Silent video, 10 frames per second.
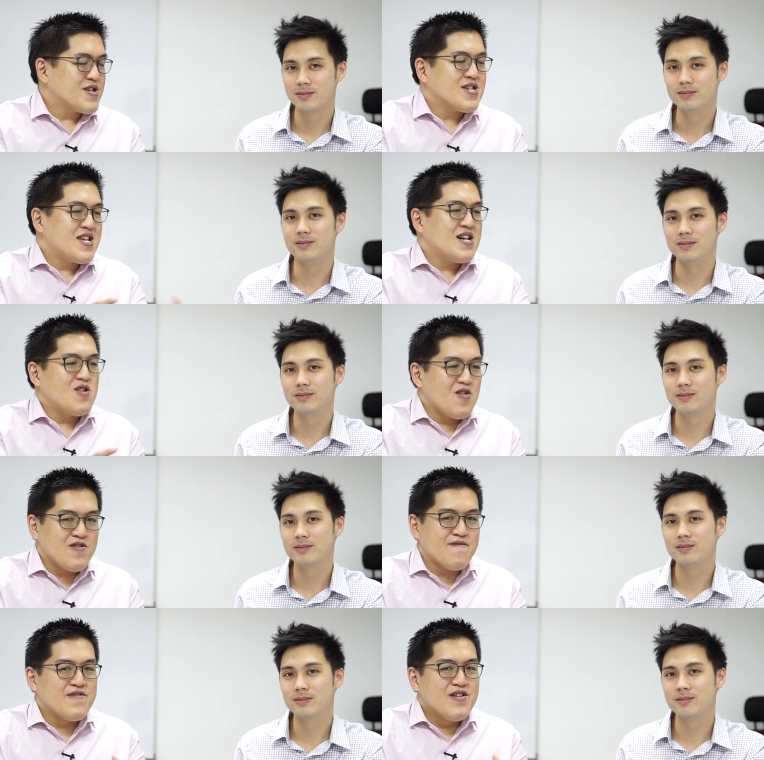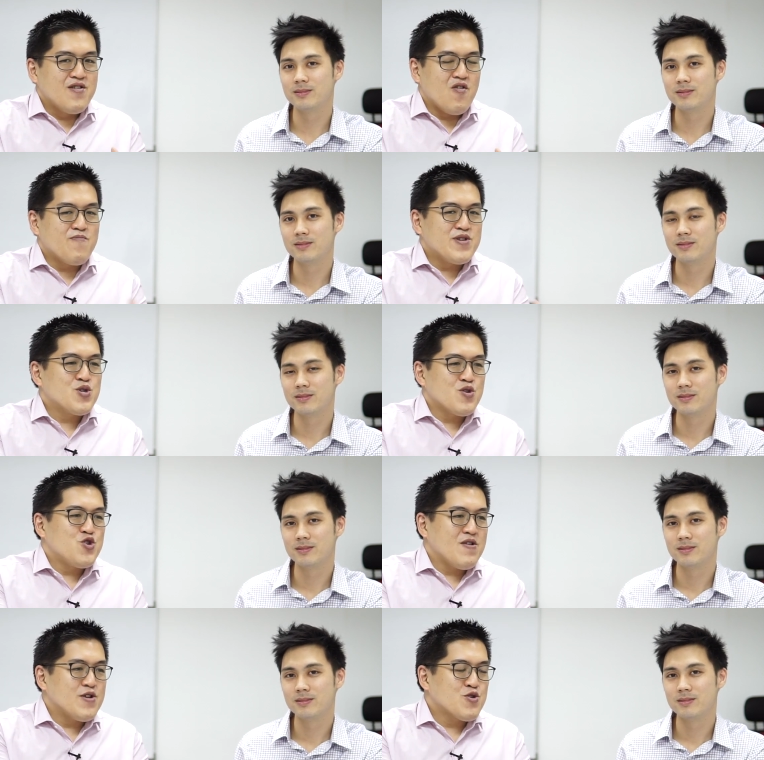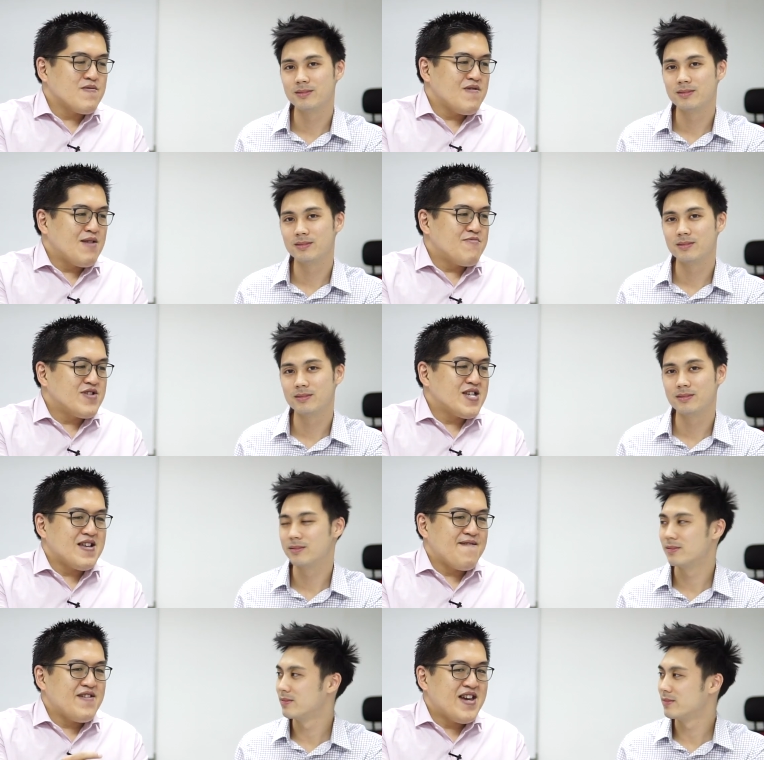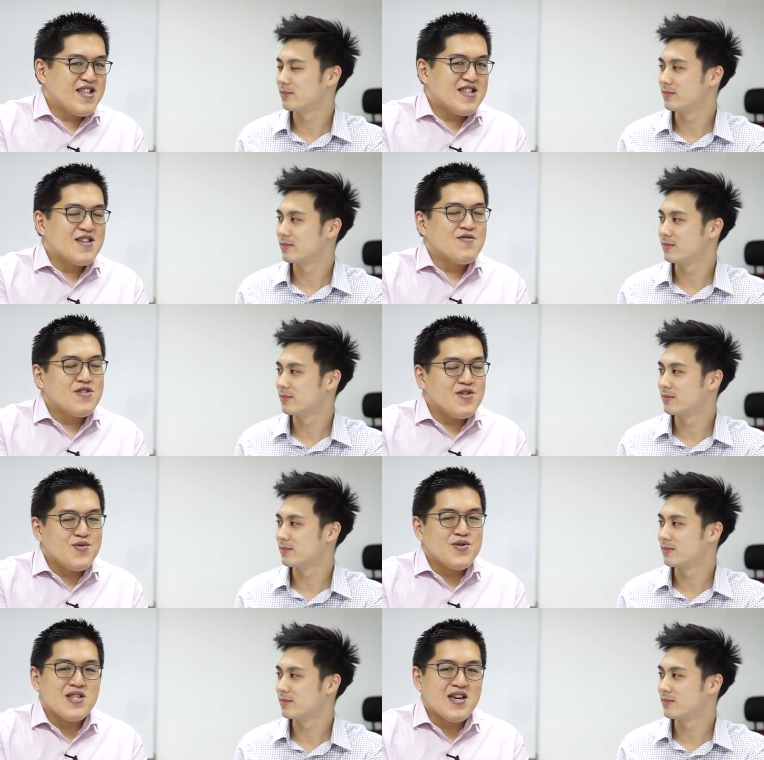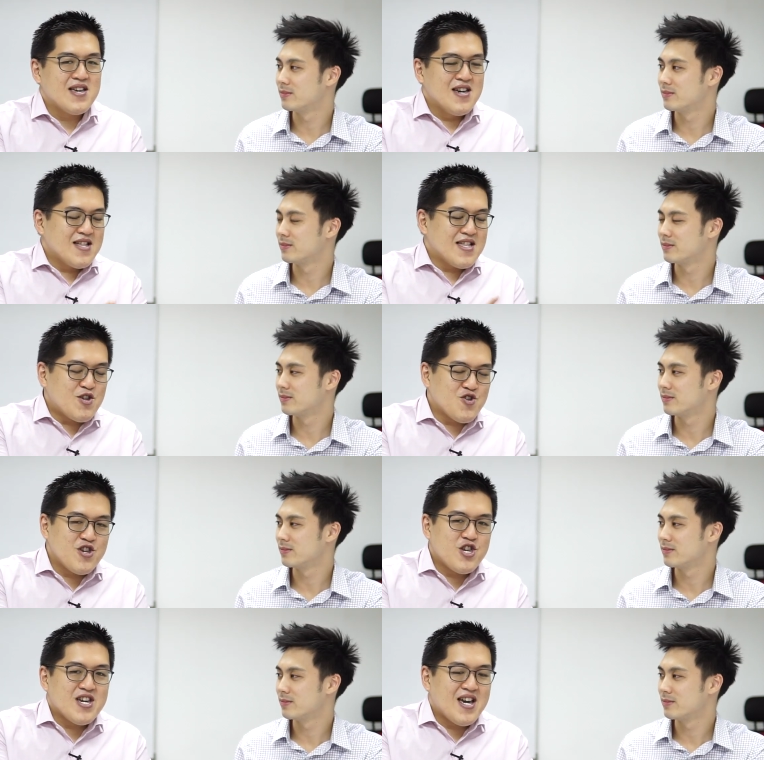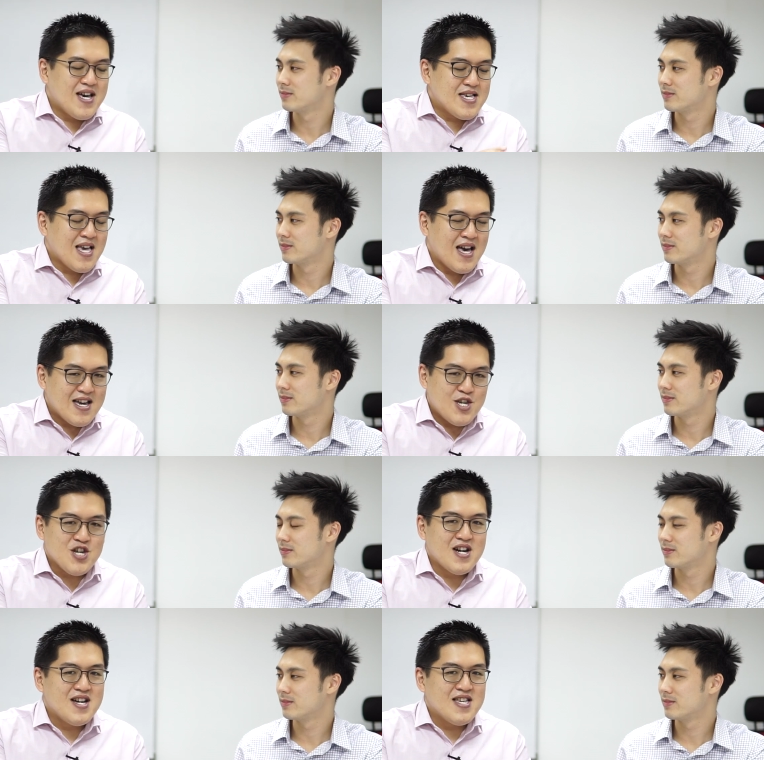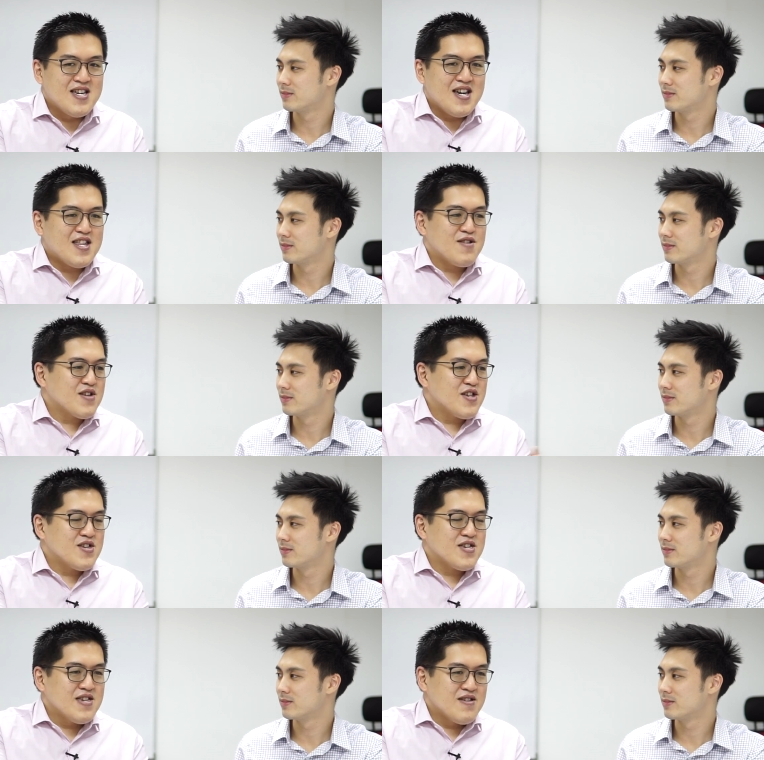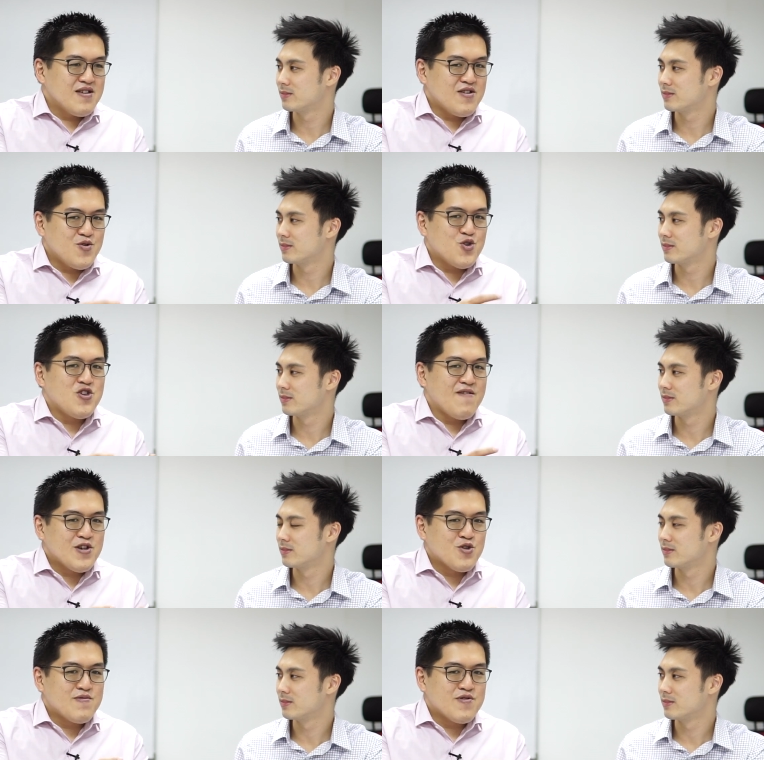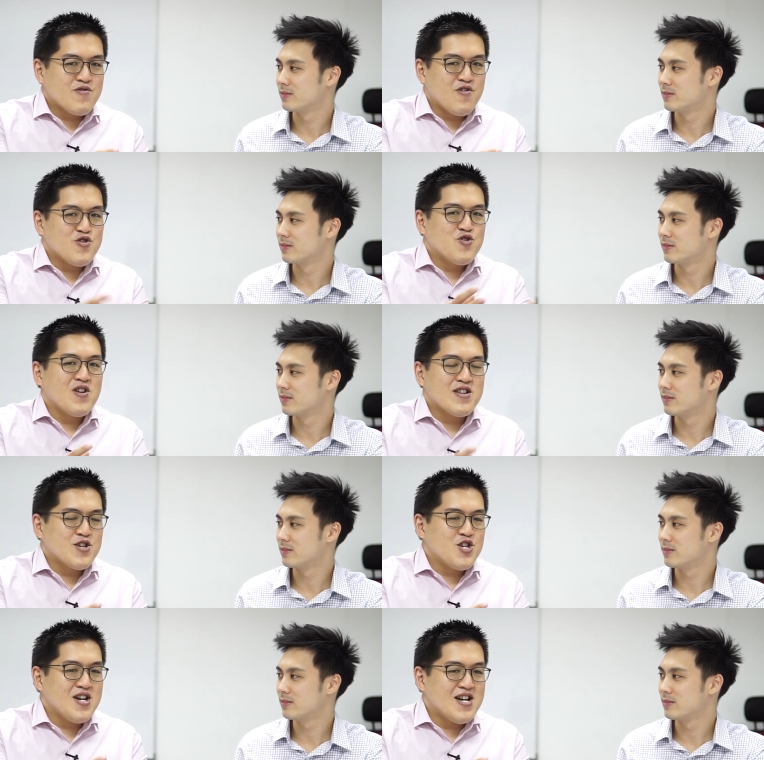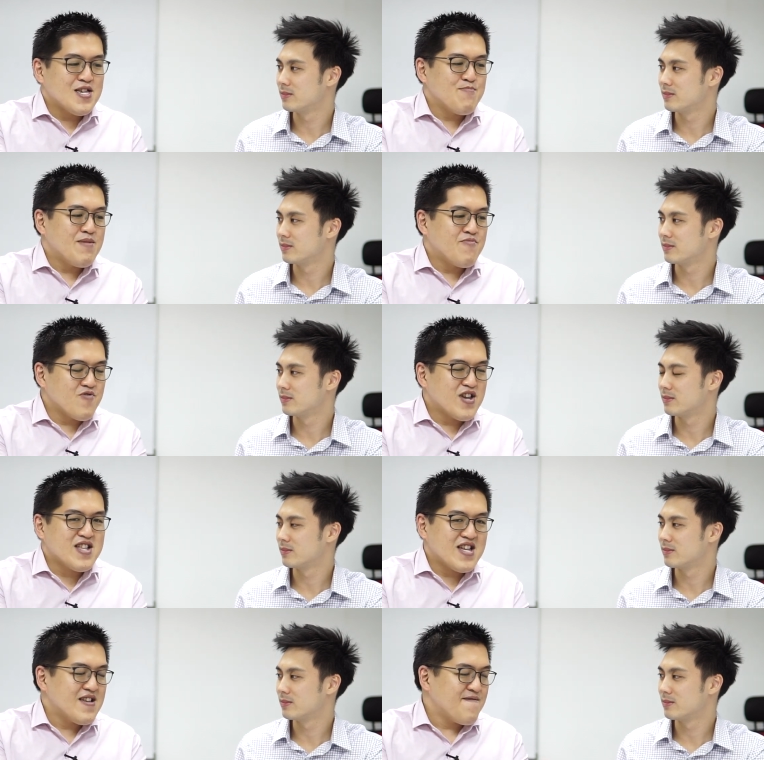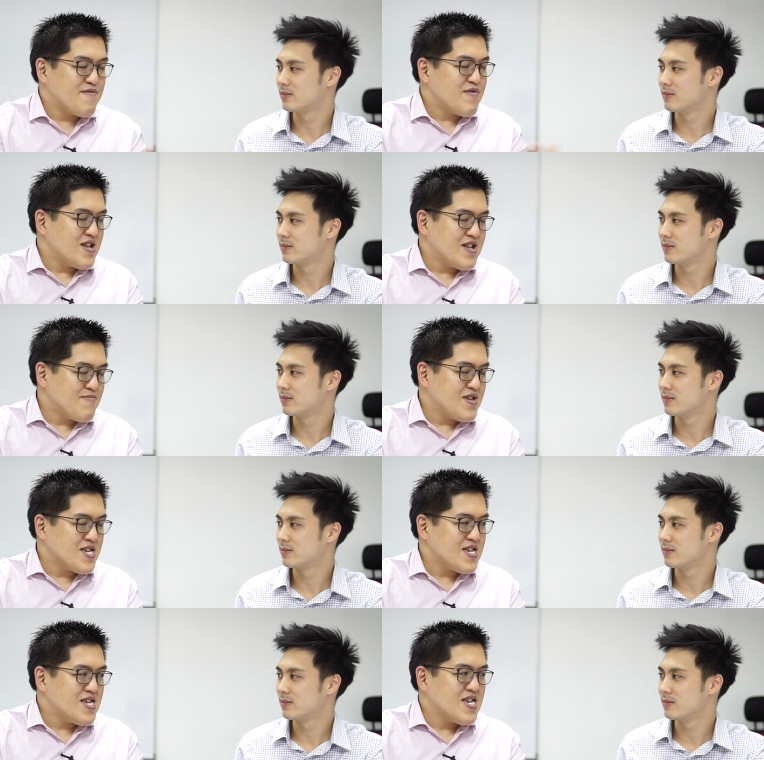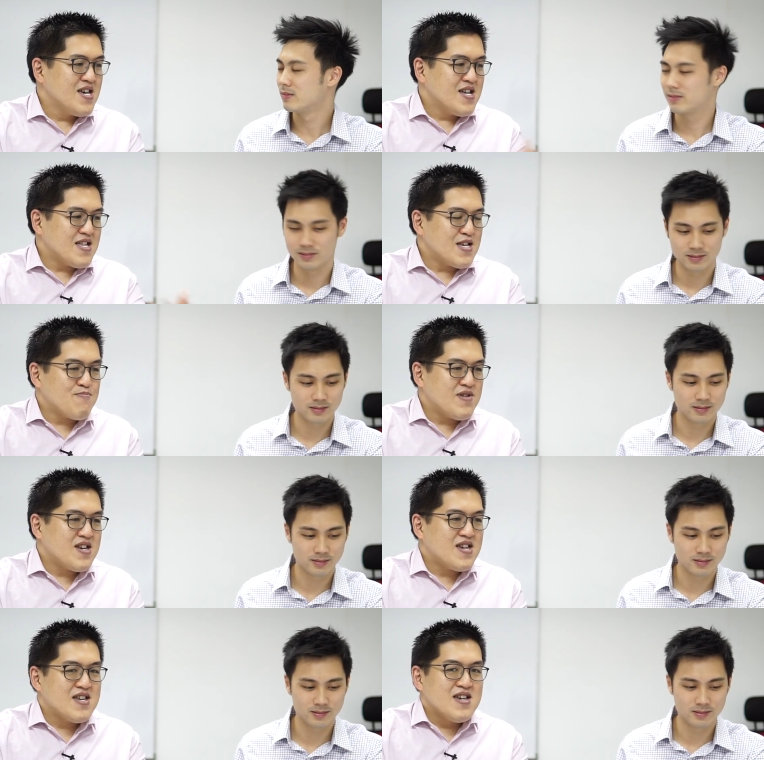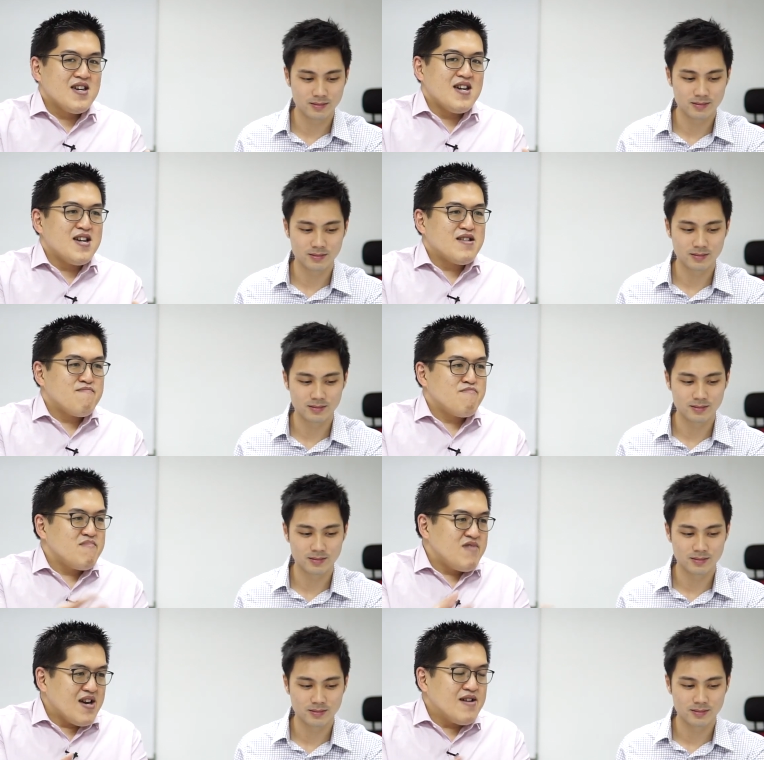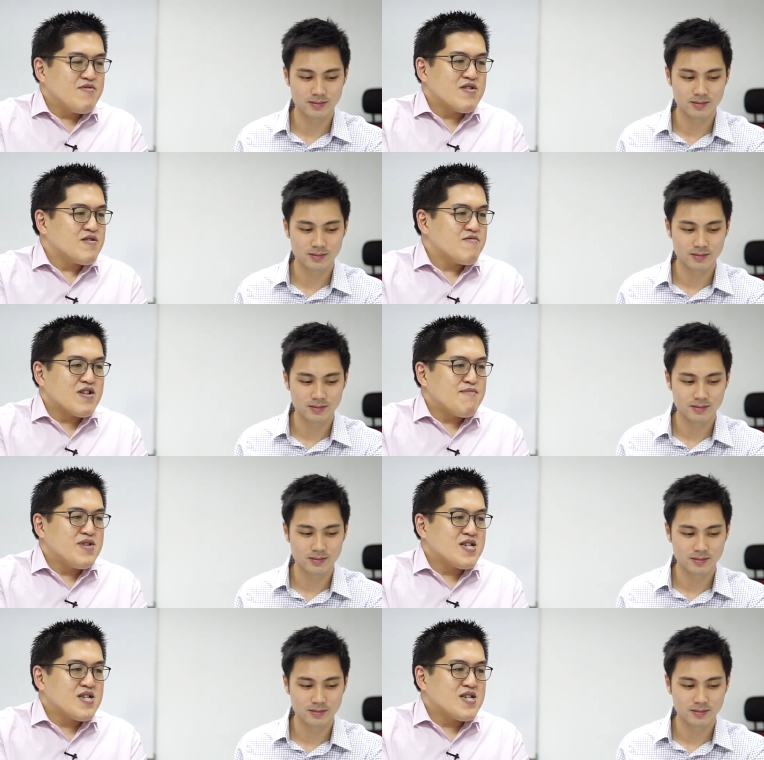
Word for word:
Speaker 1: because there are a lot of open source JavaScript libraries that are very handy to use, like d3.js, HiChart, and then you can just use JavaScript to construct the charts by pulling data from the databases, display it, and yeah, you can